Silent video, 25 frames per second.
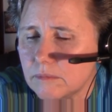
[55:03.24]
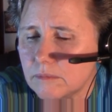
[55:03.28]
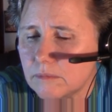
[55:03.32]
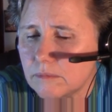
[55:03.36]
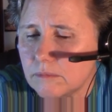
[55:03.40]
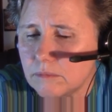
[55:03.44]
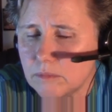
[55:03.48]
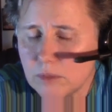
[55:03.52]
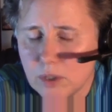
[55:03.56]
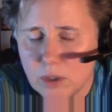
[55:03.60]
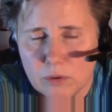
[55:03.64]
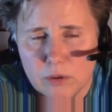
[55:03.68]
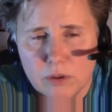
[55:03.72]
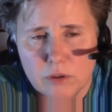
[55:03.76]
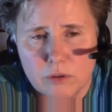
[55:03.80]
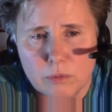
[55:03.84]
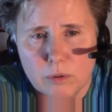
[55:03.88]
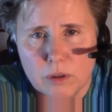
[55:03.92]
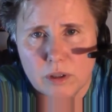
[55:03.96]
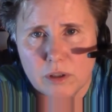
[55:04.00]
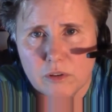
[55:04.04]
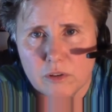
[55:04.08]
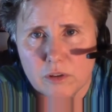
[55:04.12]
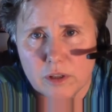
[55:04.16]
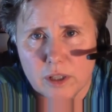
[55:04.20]
Notice what
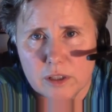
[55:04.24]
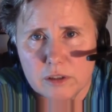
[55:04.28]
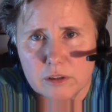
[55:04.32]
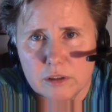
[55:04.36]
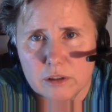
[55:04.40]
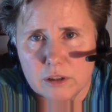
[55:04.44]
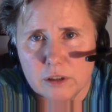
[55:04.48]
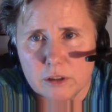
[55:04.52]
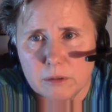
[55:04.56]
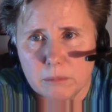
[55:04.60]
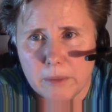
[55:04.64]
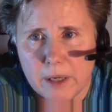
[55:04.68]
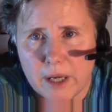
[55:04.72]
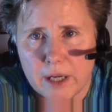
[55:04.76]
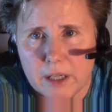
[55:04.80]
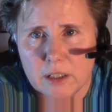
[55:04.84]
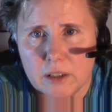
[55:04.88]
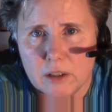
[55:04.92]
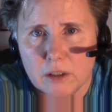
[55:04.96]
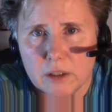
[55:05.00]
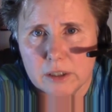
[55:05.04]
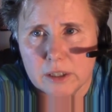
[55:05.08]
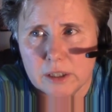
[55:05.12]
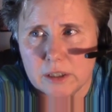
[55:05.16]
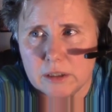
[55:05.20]
it's like to look back
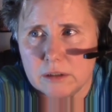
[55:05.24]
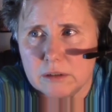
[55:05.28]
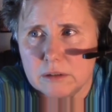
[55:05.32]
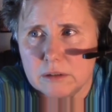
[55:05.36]
on it.